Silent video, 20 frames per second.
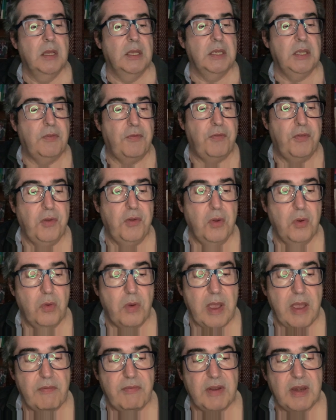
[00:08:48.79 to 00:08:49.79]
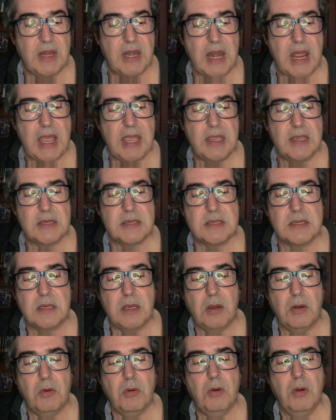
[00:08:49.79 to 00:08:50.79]
If you have an
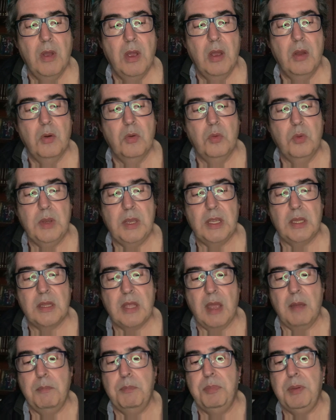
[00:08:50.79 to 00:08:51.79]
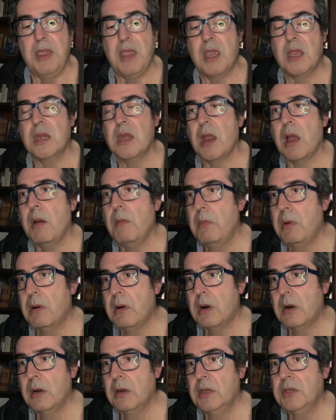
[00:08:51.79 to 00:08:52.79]
ISO with a big
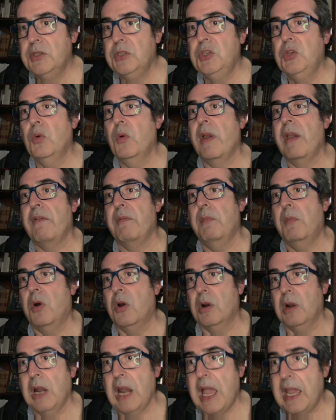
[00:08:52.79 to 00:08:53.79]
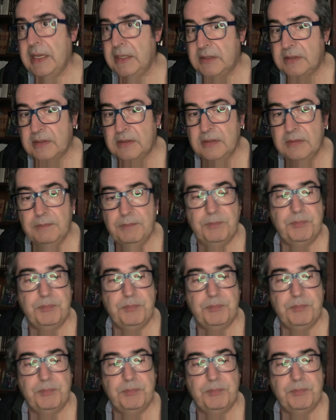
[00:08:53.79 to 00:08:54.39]
number, you have more light.